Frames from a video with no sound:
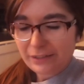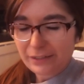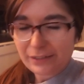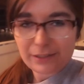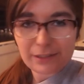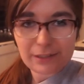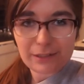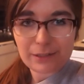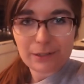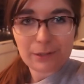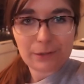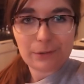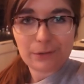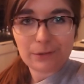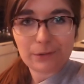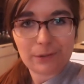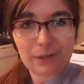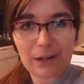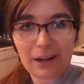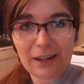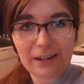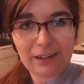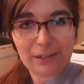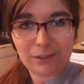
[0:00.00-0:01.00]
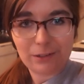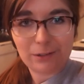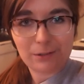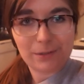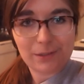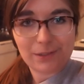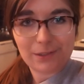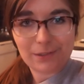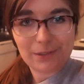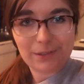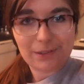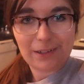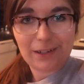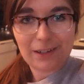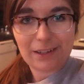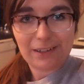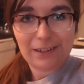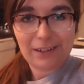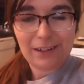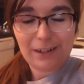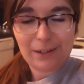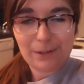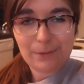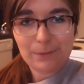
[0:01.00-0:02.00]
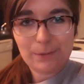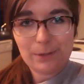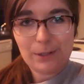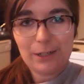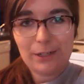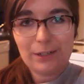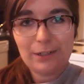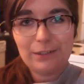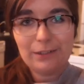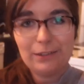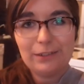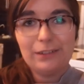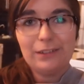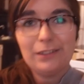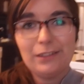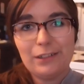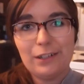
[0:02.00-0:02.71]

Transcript: So I don't know what's going on, and I'm trying to